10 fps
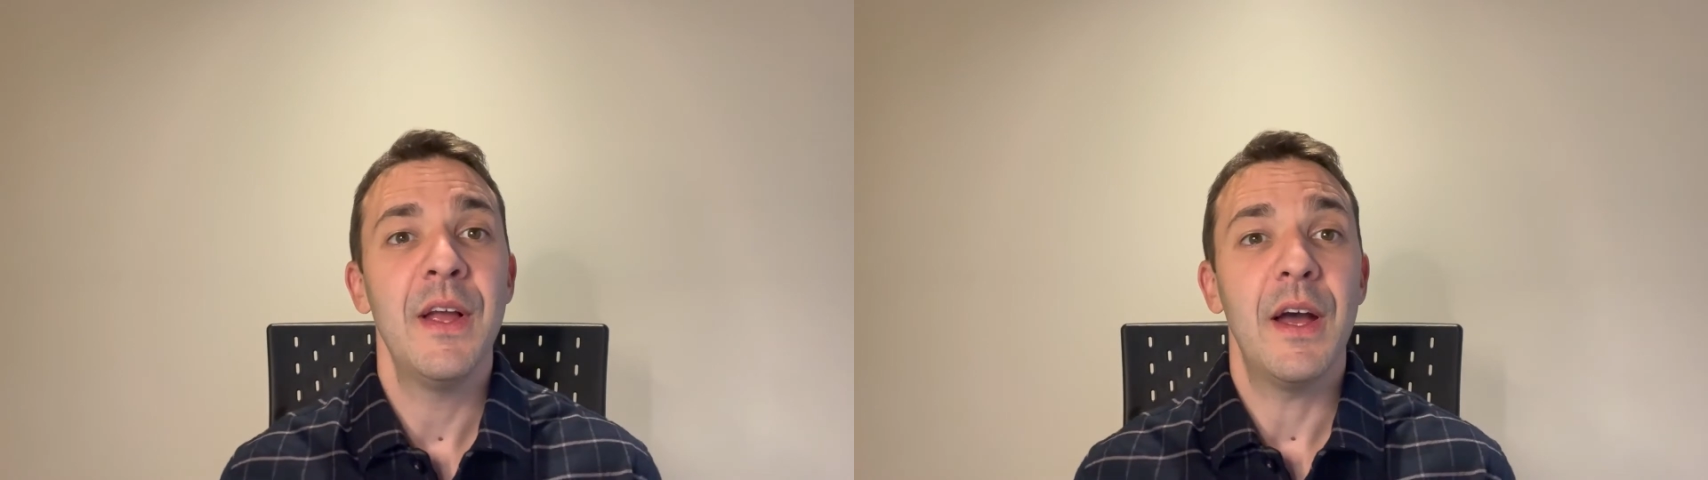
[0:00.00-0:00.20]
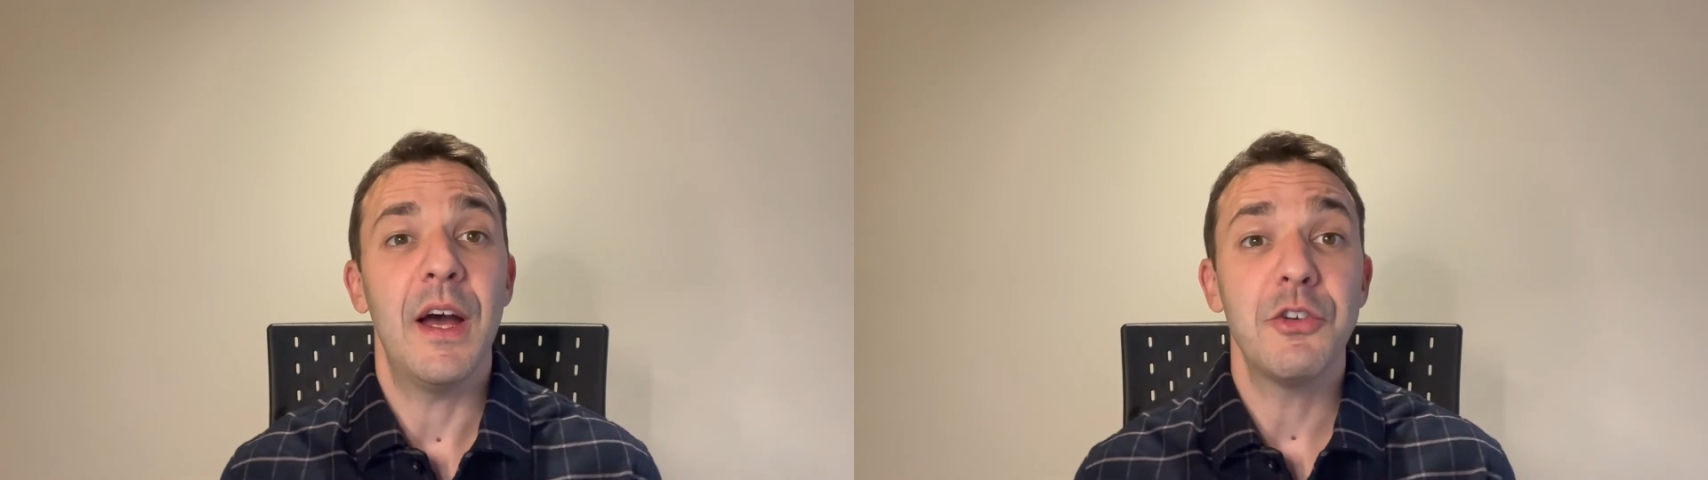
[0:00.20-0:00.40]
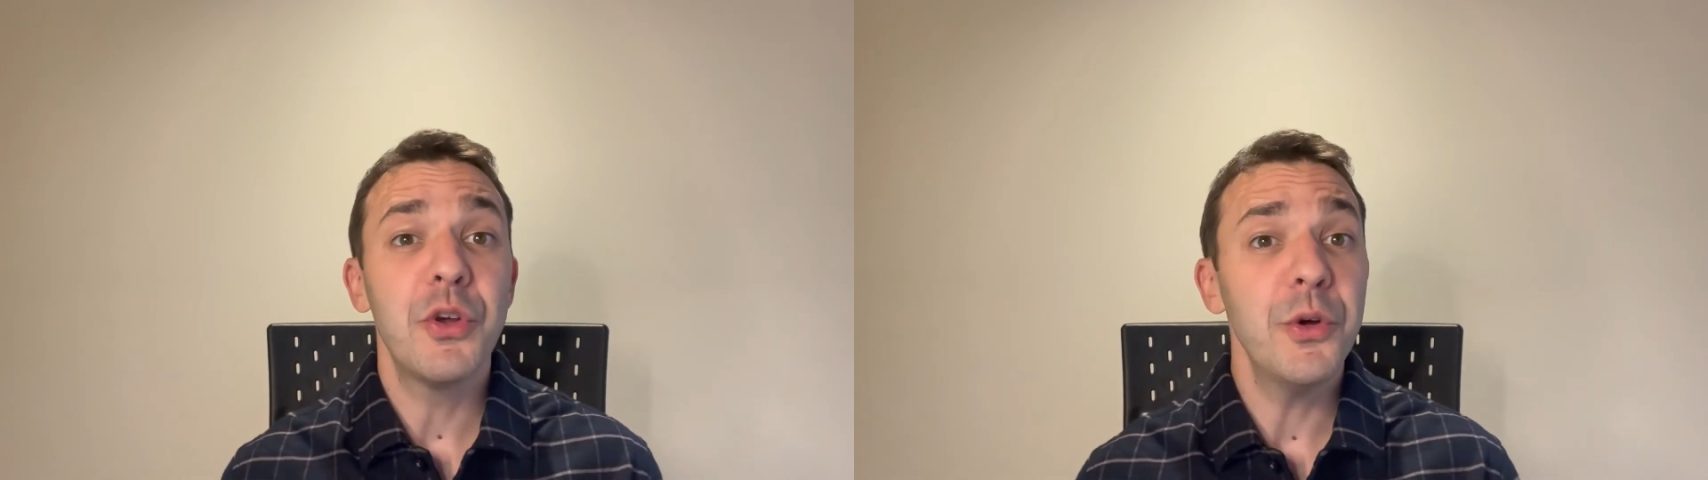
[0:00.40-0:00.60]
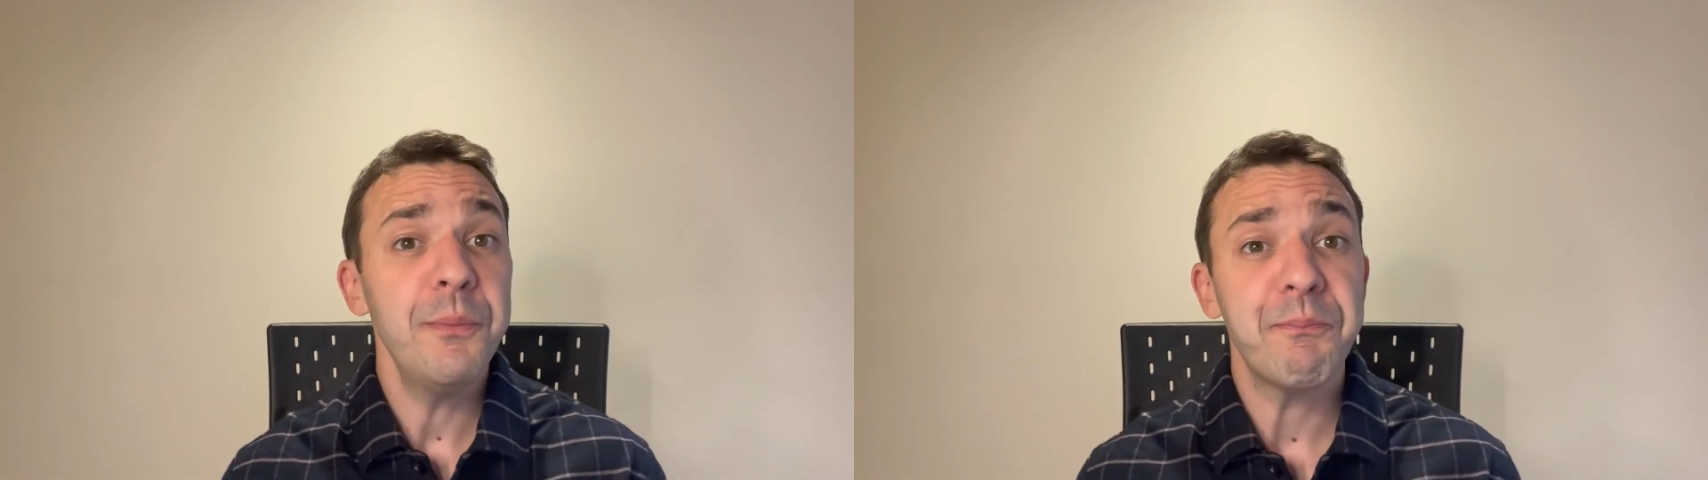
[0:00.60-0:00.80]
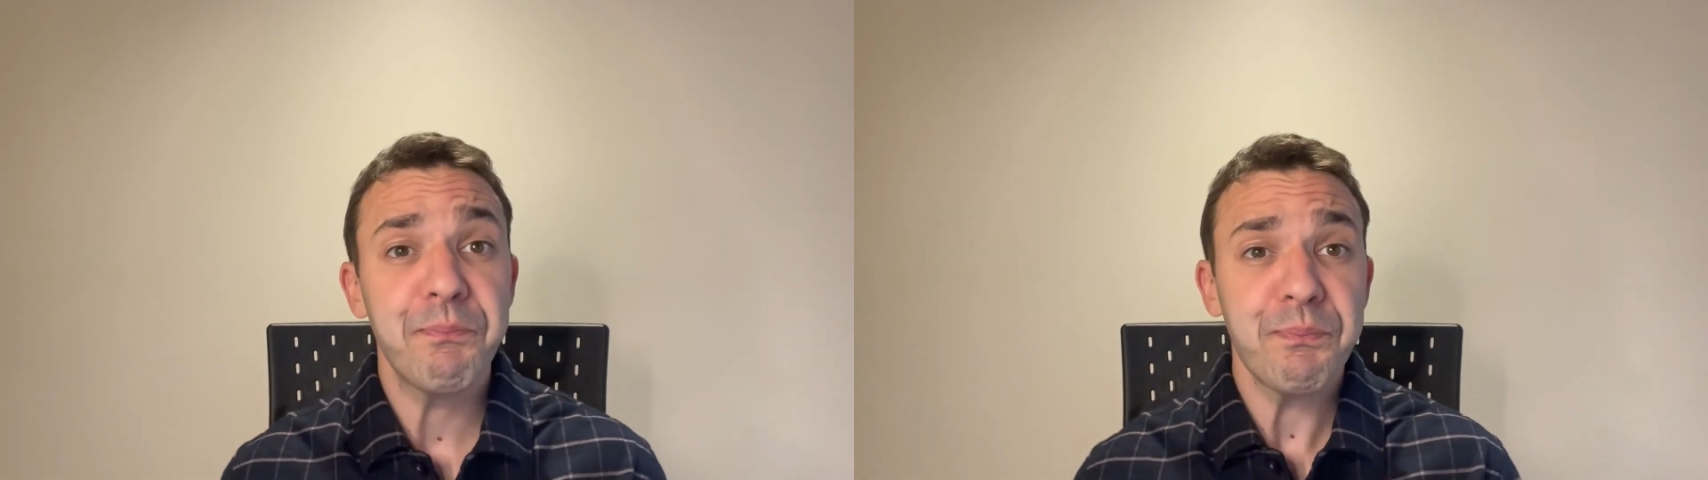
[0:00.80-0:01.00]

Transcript: Uh, two,